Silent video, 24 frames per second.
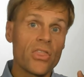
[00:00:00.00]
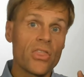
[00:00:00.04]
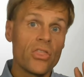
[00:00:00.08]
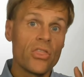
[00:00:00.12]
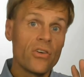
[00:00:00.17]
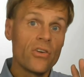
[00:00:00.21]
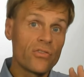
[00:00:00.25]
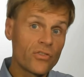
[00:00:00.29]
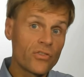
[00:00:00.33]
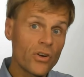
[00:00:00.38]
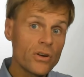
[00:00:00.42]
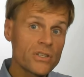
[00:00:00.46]

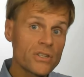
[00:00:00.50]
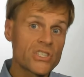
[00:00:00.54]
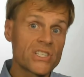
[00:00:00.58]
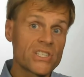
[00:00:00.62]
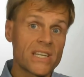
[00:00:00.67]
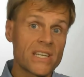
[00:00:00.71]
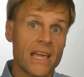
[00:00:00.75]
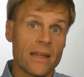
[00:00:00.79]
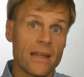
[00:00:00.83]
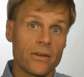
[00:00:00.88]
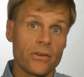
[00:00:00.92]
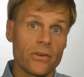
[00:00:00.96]
The first
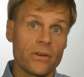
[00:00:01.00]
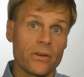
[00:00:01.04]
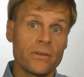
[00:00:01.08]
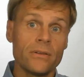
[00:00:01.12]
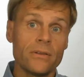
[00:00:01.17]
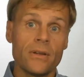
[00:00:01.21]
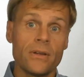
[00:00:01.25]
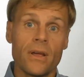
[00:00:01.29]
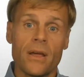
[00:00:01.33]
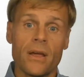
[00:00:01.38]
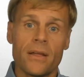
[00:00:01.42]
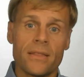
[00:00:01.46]
standard
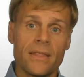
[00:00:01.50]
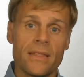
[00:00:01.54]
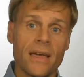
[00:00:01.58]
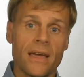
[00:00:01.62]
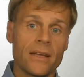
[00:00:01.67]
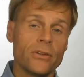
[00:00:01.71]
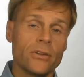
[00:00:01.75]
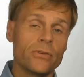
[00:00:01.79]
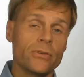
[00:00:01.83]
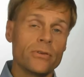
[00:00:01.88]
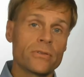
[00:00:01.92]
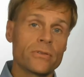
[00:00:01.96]

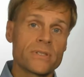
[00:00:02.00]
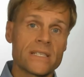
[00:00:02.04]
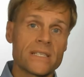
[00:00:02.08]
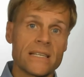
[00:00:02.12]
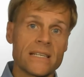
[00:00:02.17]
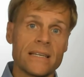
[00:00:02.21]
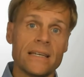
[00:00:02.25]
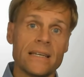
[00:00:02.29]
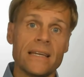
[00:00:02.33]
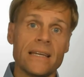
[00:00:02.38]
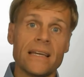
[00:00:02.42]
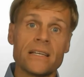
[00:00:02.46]
that you'll
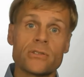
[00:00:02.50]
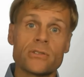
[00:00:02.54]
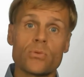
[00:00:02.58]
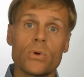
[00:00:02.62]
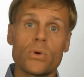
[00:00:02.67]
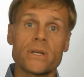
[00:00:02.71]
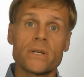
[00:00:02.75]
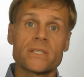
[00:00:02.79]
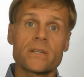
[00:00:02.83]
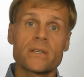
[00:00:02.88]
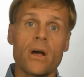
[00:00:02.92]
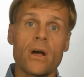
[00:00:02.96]
see is
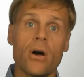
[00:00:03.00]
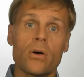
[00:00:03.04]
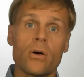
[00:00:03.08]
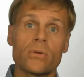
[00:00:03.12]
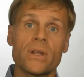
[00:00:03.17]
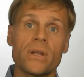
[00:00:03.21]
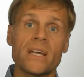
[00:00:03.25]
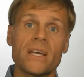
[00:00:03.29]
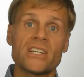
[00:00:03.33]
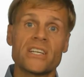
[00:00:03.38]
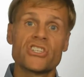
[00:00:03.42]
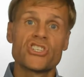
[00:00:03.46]
what's
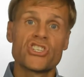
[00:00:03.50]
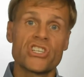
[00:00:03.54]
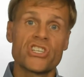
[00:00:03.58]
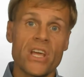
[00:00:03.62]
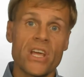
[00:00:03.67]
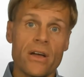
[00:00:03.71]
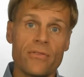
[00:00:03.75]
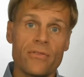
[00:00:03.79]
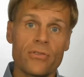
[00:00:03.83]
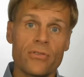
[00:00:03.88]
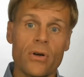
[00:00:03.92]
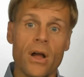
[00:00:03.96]
called
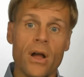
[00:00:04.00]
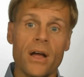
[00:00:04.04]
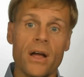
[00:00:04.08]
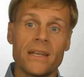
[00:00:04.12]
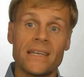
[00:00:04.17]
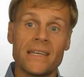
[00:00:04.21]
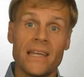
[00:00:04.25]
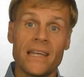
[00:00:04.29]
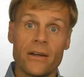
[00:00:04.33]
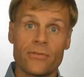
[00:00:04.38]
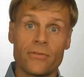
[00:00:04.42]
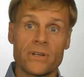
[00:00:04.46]
Chevron
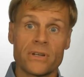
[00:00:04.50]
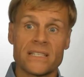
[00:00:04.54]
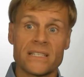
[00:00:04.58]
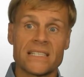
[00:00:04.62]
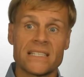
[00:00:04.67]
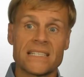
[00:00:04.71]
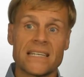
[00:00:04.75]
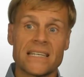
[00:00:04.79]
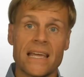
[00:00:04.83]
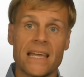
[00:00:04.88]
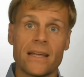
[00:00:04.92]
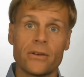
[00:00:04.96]
deference
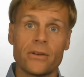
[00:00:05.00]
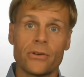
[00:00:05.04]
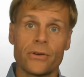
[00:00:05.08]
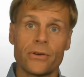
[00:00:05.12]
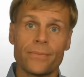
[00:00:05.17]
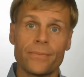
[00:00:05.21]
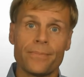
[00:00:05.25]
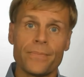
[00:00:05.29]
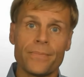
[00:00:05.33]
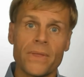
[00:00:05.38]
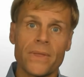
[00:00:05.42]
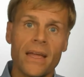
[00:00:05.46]

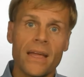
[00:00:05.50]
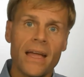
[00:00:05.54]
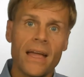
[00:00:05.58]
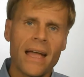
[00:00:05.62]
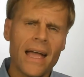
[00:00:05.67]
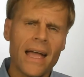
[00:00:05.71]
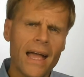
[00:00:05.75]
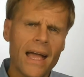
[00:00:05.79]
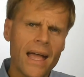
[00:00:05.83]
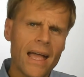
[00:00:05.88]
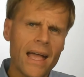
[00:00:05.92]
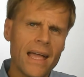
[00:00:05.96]
standard.
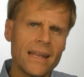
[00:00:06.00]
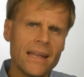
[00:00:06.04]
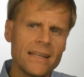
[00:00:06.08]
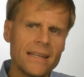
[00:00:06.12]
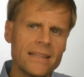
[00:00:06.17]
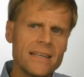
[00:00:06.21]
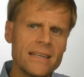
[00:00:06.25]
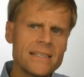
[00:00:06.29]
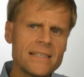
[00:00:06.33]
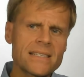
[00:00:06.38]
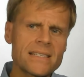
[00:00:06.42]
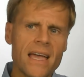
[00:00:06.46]
And
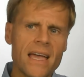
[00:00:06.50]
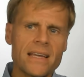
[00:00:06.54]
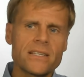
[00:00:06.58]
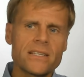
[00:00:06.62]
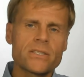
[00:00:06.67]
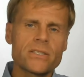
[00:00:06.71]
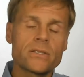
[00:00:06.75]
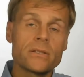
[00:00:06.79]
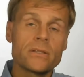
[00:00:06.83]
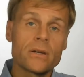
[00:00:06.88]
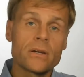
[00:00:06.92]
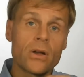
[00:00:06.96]
in this
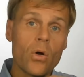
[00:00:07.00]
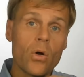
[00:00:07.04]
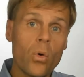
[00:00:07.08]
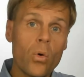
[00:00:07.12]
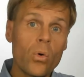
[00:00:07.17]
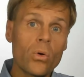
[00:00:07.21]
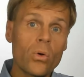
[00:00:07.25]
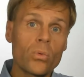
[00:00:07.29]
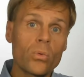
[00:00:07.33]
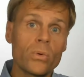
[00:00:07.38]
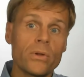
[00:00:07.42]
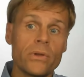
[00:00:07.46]
case, the
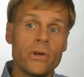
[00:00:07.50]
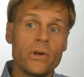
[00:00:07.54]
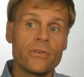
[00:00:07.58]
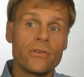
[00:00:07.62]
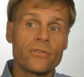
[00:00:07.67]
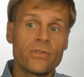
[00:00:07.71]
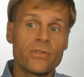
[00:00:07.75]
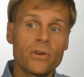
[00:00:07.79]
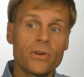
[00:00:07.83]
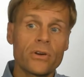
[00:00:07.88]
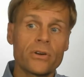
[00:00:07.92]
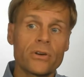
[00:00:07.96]
court will
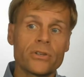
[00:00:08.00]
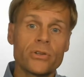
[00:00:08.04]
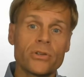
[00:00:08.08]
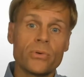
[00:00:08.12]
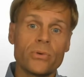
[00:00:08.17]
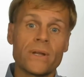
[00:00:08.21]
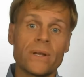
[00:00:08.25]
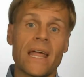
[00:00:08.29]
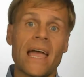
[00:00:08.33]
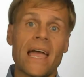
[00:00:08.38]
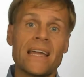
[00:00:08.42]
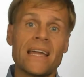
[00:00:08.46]
defer
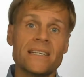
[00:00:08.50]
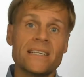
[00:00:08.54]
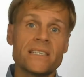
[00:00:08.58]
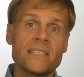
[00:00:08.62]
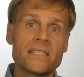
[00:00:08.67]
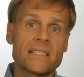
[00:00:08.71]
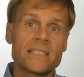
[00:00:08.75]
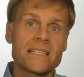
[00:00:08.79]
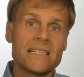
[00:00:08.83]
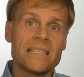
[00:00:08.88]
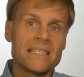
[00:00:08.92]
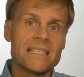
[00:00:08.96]
to an
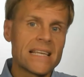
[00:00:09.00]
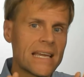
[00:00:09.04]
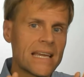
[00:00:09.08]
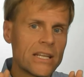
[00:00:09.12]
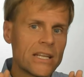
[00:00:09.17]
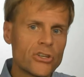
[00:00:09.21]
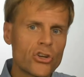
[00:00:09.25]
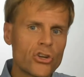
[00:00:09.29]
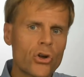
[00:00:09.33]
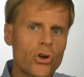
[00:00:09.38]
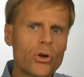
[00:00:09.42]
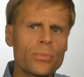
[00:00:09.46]
agency's
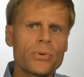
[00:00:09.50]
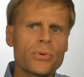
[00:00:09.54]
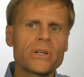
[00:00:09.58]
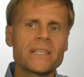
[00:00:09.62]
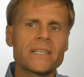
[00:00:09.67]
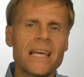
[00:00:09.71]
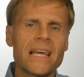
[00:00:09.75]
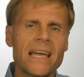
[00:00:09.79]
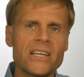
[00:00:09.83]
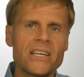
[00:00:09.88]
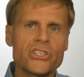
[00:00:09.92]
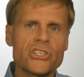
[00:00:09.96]

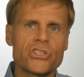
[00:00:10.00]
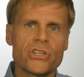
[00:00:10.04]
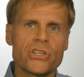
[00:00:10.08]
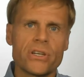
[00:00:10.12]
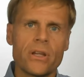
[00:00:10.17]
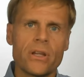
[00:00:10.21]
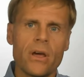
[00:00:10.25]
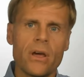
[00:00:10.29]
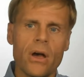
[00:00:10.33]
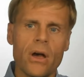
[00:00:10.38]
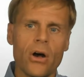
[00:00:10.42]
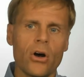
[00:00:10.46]

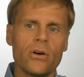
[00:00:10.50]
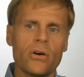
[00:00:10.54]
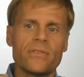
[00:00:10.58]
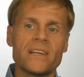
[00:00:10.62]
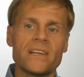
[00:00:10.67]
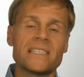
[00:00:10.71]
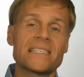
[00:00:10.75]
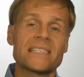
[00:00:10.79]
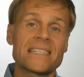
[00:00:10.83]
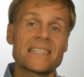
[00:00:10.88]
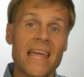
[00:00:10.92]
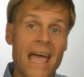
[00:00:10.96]
interpretation of
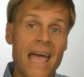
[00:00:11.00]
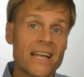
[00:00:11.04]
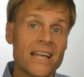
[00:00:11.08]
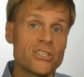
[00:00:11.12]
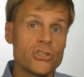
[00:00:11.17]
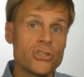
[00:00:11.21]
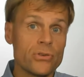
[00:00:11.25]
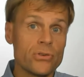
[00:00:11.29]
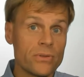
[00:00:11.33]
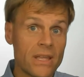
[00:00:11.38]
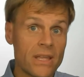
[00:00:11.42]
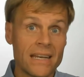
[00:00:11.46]
a
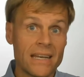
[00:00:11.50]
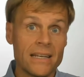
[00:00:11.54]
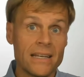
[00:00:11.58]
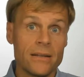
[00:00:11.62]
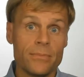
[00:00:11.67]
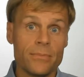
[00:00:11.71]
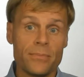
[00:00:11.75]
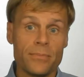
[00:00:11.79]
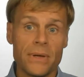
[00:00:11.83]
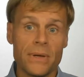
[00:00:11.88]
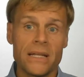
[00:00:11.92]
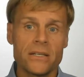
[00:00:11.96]
statute that it
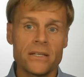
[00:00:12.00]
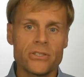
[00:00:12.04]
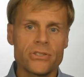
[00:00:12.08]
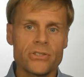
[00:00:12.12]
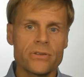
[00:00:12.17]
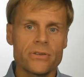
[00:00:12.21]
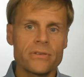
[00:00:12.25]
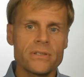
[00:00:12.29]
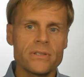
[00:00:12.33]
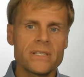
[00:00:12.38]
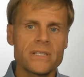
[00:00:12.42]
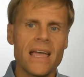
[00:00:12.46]

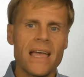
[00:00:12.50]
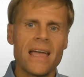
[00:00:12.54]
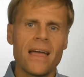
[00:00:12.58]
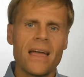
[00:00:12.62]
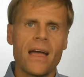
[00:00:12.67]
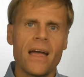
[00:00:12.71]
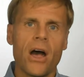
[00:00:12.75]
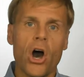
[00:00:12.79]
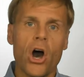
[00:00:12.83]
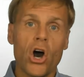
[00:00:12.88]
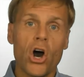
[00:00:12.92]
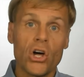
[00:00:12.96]
administers
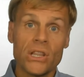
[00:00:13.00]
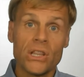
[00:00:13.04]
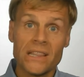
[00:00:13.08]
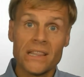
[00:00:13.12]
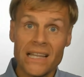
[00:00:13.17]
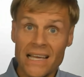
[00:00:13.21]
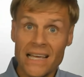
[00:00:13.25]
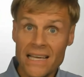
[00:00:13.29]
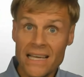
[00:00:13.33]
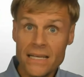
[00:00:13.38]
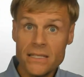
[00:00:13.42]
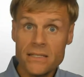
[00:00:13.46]

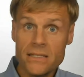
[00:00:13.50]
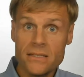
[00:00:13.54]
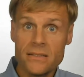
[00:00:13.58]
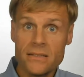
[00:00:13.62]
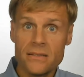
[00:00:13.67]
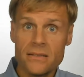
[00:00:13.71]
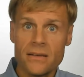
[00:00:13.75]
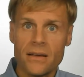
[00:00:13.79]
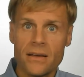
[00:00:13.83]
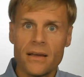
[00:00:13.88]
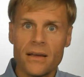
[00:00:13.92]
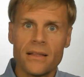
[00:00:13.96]

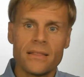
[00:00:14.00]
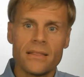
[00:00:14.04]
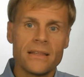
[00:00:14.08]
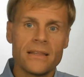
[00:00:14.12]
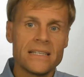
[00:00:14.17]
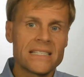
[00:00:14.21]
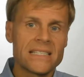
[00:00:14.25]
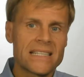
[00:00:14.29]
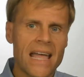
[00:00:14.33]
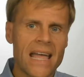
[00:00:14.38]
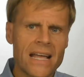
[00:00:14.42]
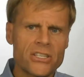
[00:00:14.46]
unless
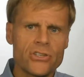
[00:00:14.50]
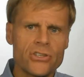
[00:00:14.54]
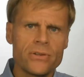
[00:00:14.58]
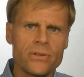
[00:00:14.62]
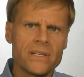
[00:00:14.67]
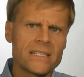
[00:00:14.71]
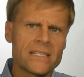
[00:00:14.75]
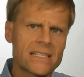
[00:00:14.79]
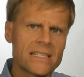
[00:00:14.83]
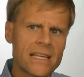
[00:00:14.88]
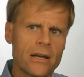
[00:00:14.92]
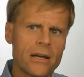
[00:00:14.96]
the
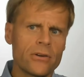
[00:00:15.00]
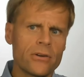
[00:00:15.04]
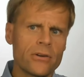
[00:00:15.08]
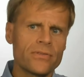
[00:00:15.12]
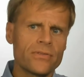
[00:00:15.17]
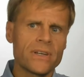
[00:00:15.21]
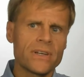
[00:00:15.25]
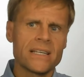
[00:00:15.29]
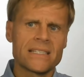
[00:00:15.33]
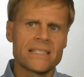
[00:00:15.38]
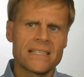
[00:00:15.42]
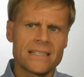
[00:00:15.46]
statute itself
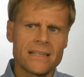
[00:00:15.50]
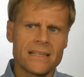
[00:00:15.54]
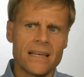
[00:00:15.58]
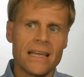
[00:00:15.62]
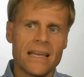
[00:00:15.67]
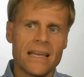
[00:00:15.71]
is